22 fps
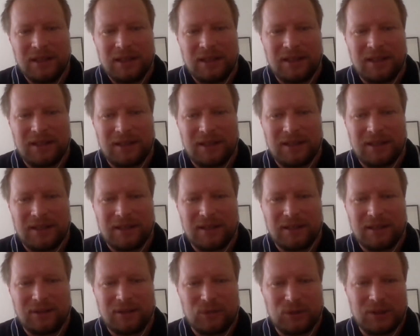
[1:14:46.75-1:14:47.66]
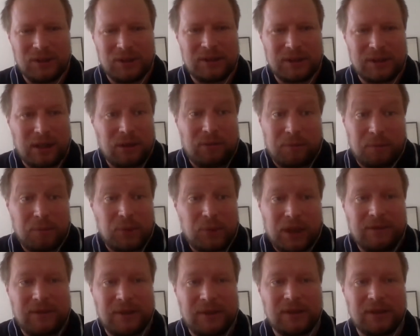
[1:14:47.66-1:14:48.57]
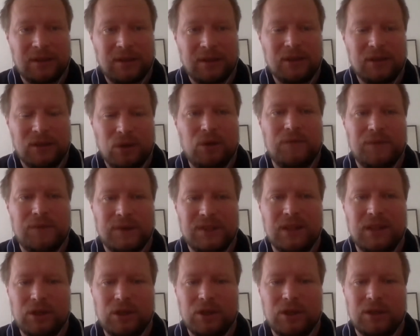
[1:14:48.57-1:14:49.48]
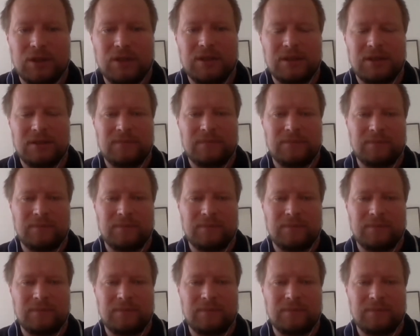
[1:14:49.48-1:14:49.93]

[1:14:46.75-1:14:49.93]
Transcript: to these kind of private conversations?